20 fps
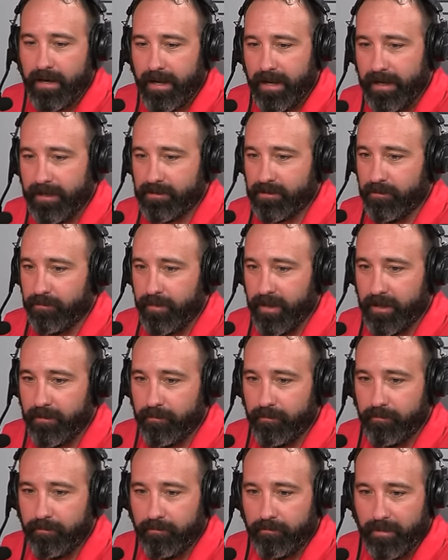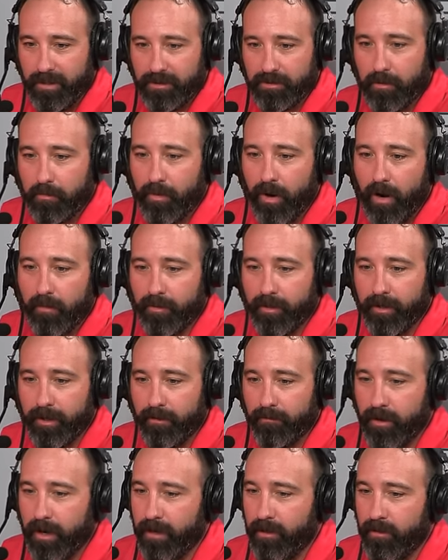that has a big piece of
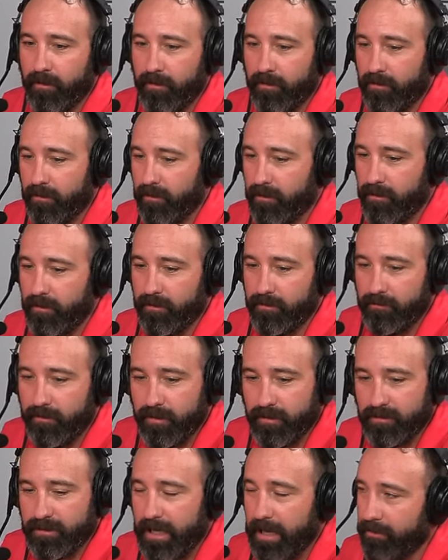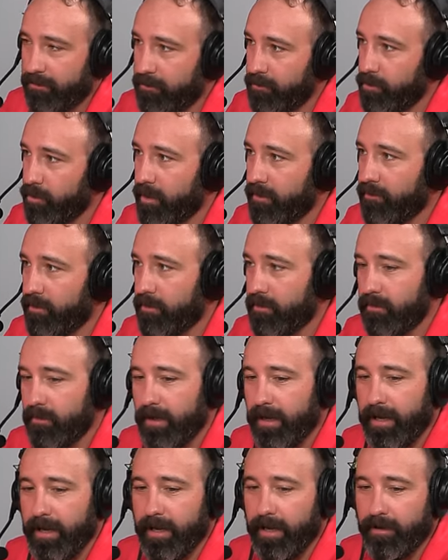property right on the the South Loop River,
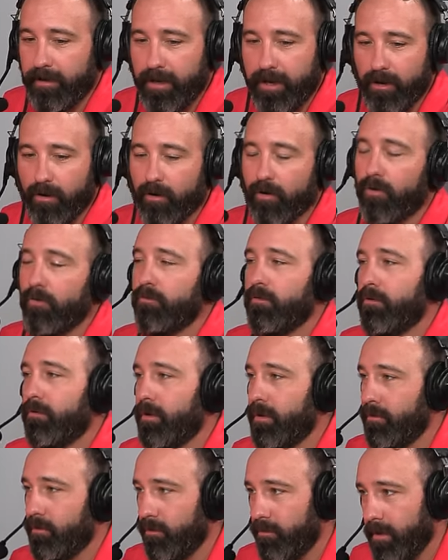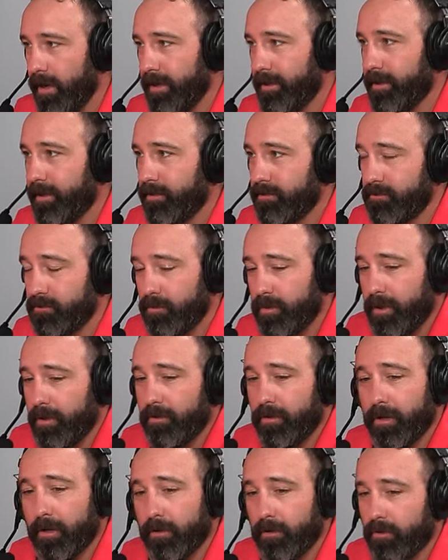mm. and they are overrun with whitetail. So we go
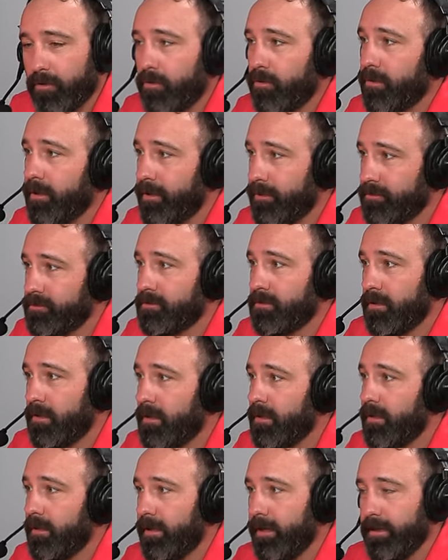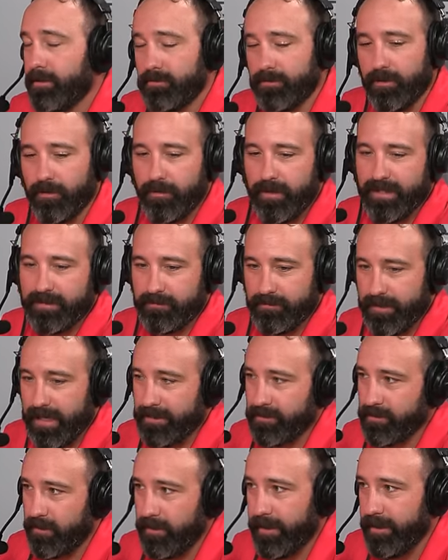there and cold doze. Okay. And so that
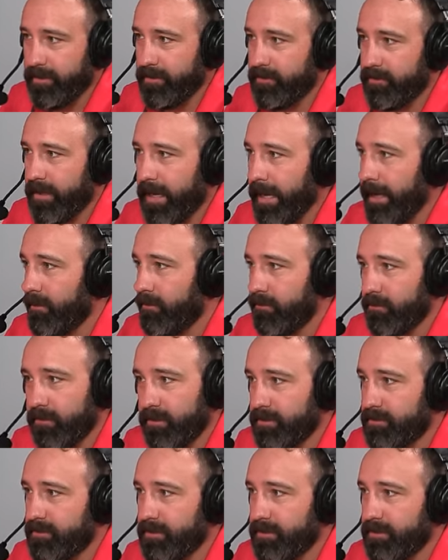that's a late antlerless